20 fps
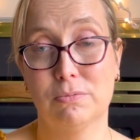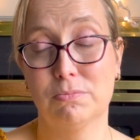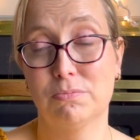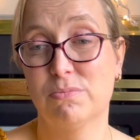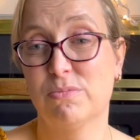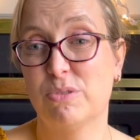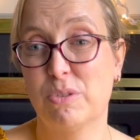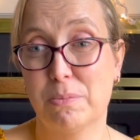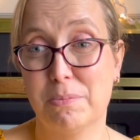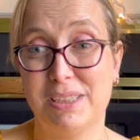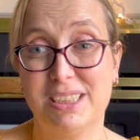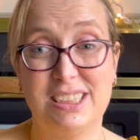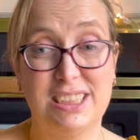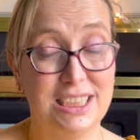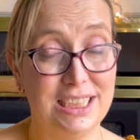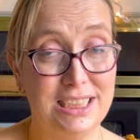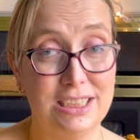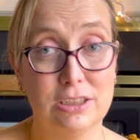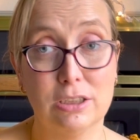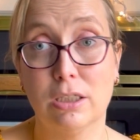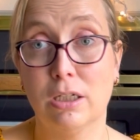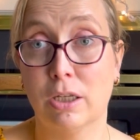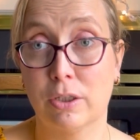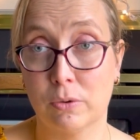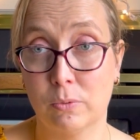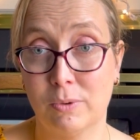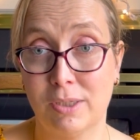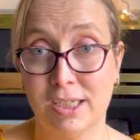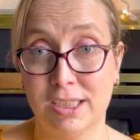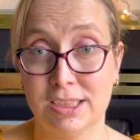for me to eat
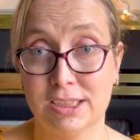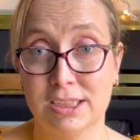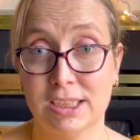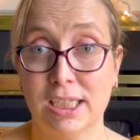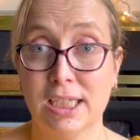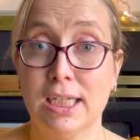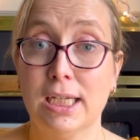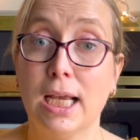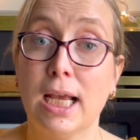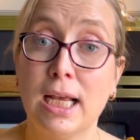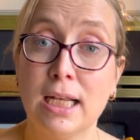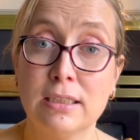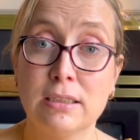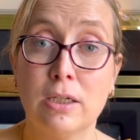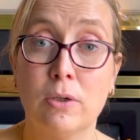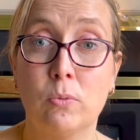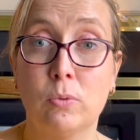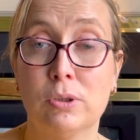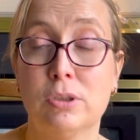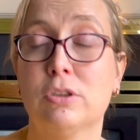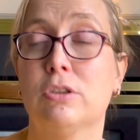otherwise, and I wanted